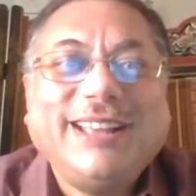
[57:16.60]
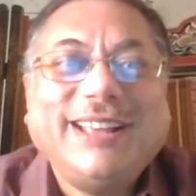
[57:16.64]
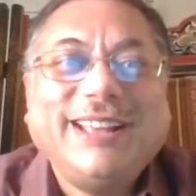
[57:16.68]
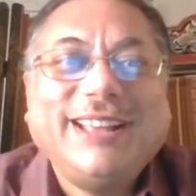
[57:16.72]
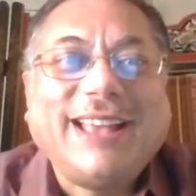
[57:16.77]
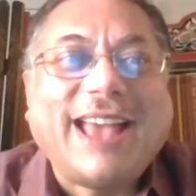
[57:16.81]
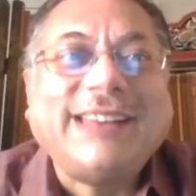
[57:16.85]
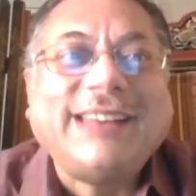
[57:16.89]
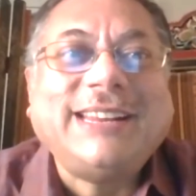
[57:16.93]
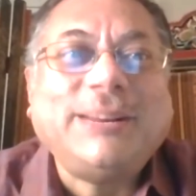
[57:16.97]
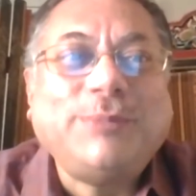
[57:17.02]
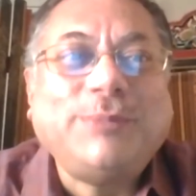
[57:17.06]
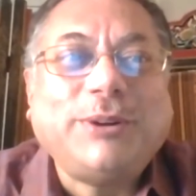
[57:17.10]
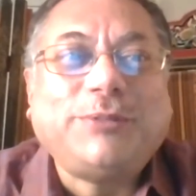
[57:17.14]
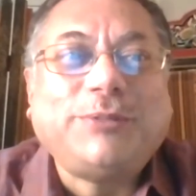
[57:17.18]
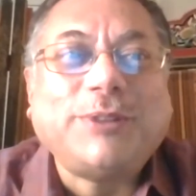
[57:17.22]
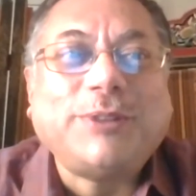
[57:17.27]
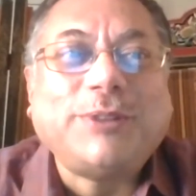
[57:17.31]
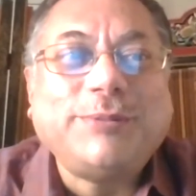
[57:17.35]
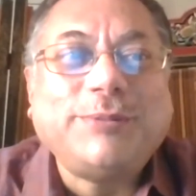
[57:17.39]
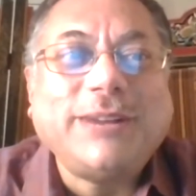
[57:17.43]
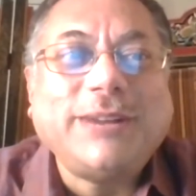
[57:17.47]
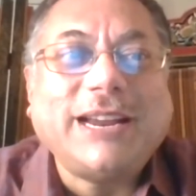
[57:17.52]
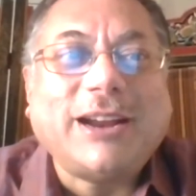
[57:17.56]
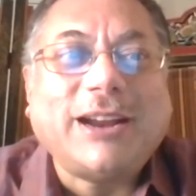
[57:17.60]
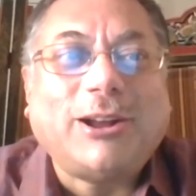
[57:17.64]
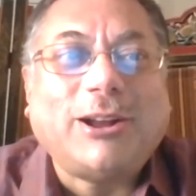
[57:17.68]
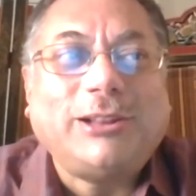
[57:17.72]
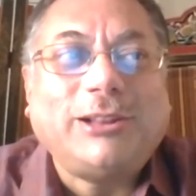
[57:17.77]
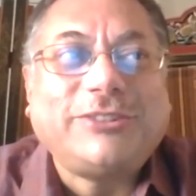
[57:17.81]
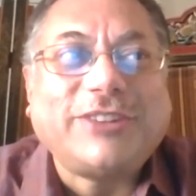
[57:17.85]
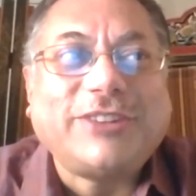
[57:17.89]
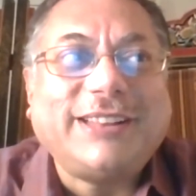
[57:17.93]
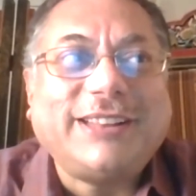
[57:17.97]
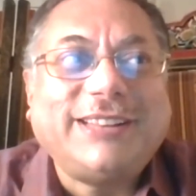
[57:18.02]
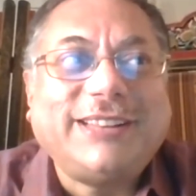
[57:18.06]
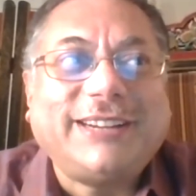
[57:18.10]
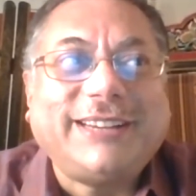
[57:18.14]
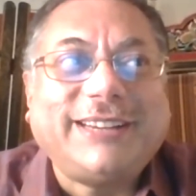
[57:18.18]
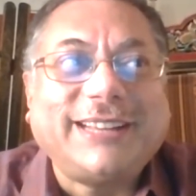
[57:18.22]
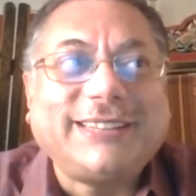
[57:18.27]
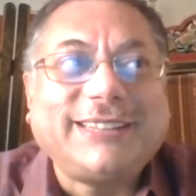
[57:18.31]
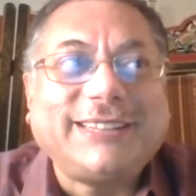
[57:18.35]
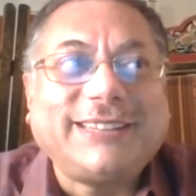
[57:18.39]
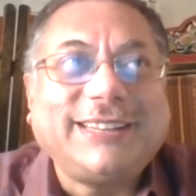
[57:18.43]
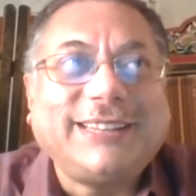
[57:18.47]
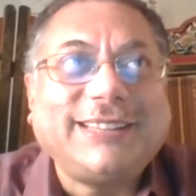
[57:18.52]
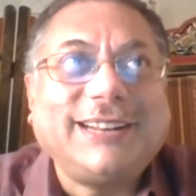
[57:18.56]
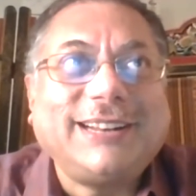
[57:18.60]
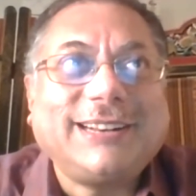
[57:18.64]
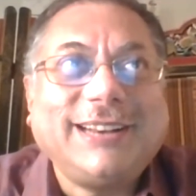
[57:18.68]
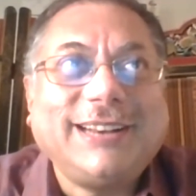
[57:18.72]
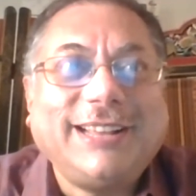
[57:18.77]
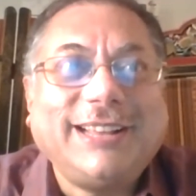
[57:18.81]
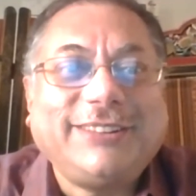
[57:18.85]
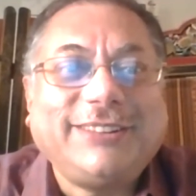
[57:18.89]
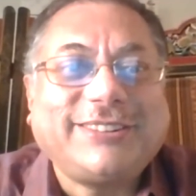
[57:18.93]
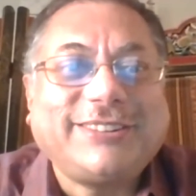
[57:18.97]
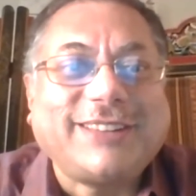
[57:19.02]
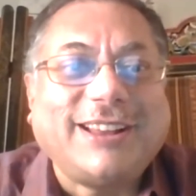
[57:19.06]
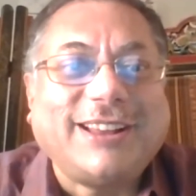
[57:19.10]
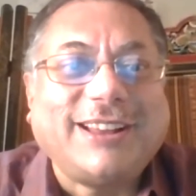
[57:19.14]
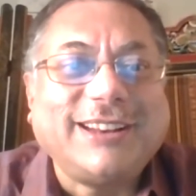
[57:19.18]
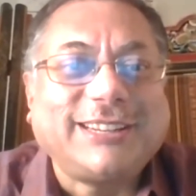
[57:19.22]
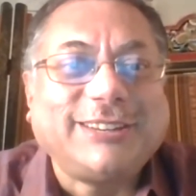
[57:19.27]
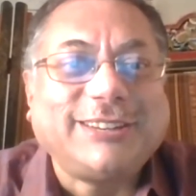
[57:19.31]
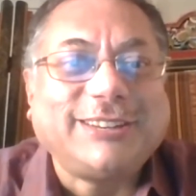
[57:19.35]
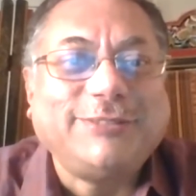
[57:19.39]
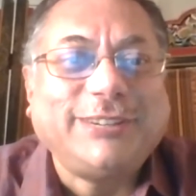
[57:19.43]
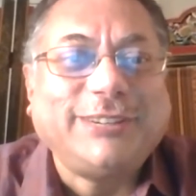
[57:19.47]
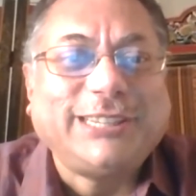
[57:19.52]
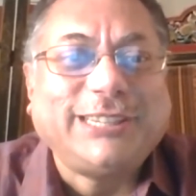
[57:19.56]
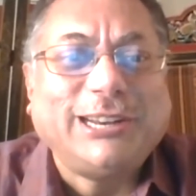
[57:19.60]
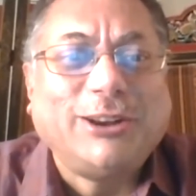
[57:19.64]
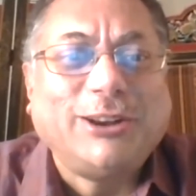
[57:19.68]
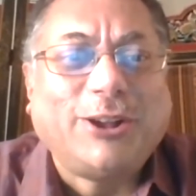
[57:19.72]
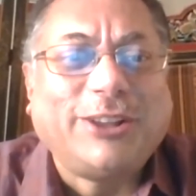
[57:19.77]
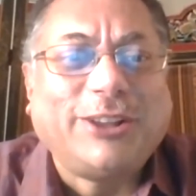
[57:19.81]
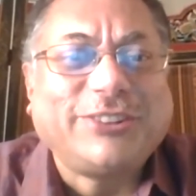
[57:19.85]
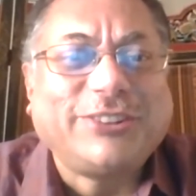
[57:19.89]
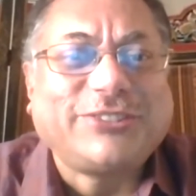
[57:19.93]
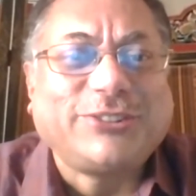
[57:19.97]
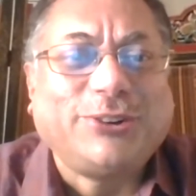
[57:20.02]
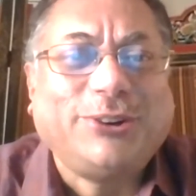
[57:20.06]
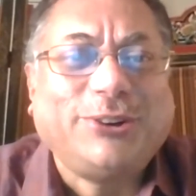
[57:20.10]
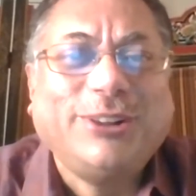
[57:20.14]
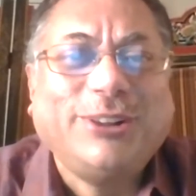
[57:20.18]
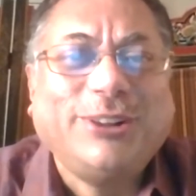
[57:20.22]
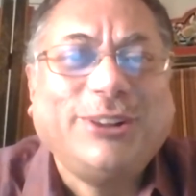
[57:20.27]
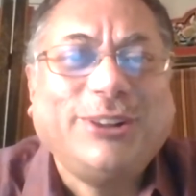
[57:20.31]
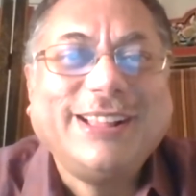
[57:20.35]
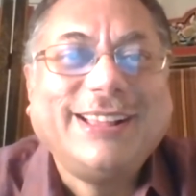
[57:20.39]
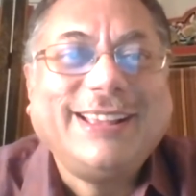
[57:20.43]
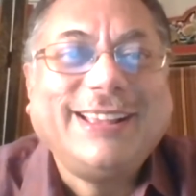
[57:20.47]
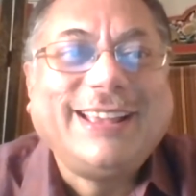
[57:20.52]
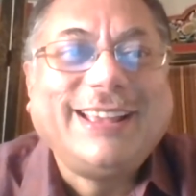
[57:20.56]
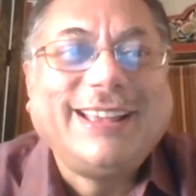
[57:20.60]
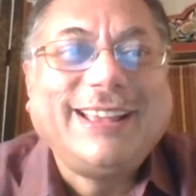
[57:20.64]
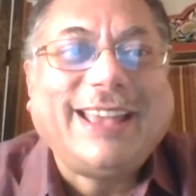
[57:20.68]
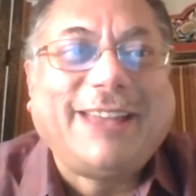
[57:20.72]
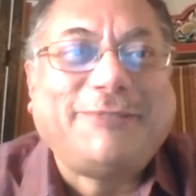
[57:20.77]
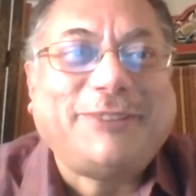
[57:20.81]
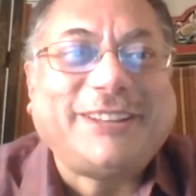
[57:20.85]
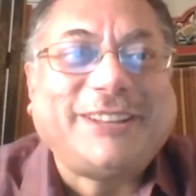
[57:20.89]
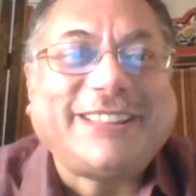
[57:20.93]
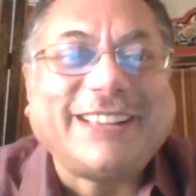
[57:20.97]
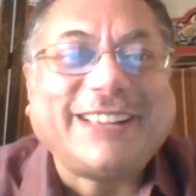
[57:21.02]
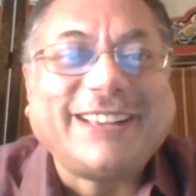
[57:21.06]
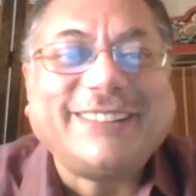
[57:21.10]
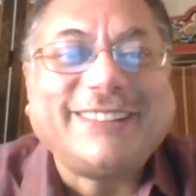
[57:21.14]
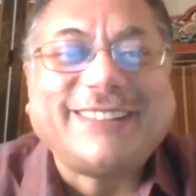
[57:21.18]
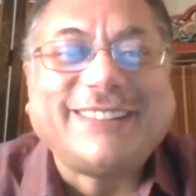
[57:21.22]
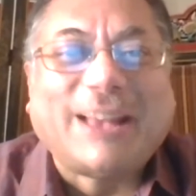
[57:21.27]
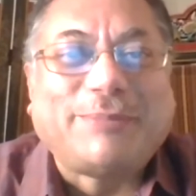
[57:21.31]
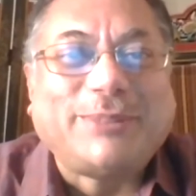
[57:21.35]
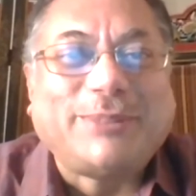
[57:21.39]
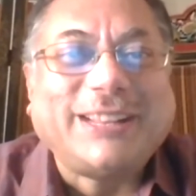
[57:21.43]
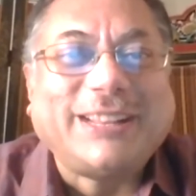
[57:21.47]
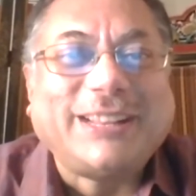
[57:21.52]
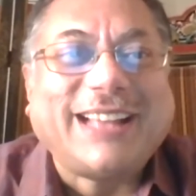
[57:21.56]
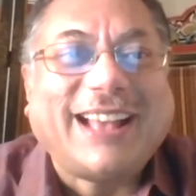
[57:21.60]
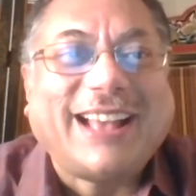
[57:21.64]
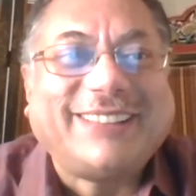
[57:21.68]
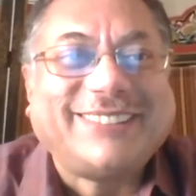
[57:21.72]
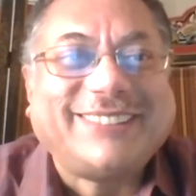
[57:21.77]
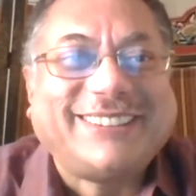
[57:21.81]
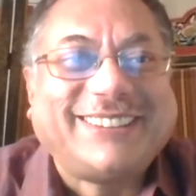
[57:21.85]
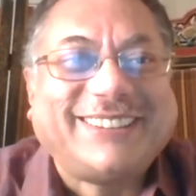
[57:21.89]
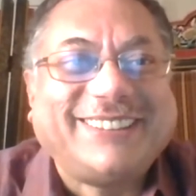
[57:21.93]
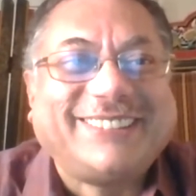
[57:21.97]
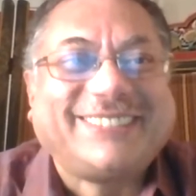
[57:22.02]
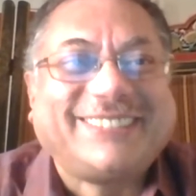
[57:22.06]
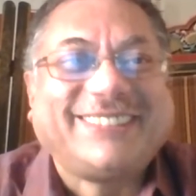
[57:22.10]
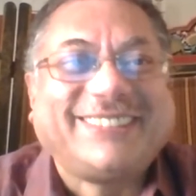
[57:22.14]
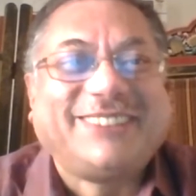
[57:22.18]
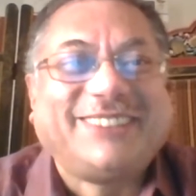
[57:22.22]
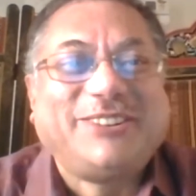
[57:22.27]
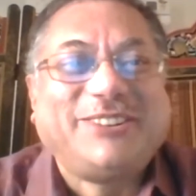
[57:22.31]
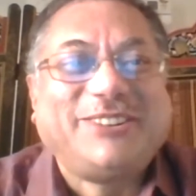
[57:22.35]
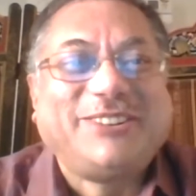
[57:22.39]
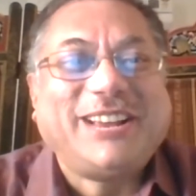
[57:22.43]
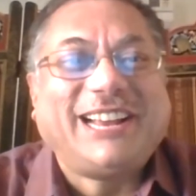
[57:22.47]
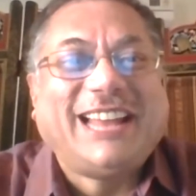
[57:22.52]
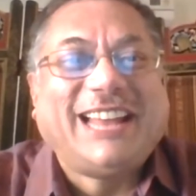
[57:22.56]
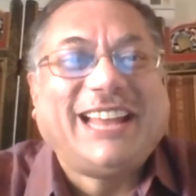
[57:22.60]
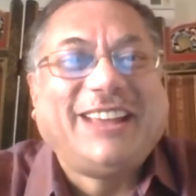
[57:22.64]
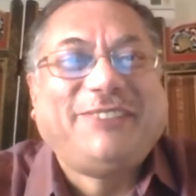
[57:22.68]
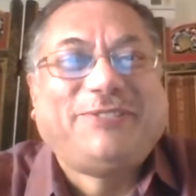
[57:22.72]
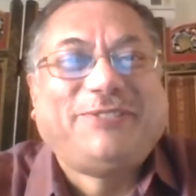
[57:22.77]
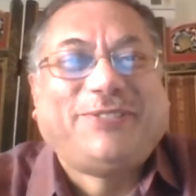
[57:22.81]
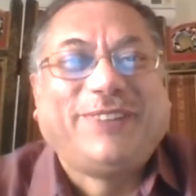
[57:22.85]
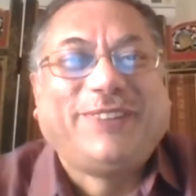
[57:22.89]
And in between, we also have the technical glitch, connectivity loss. So everything is happening as it is. So real life.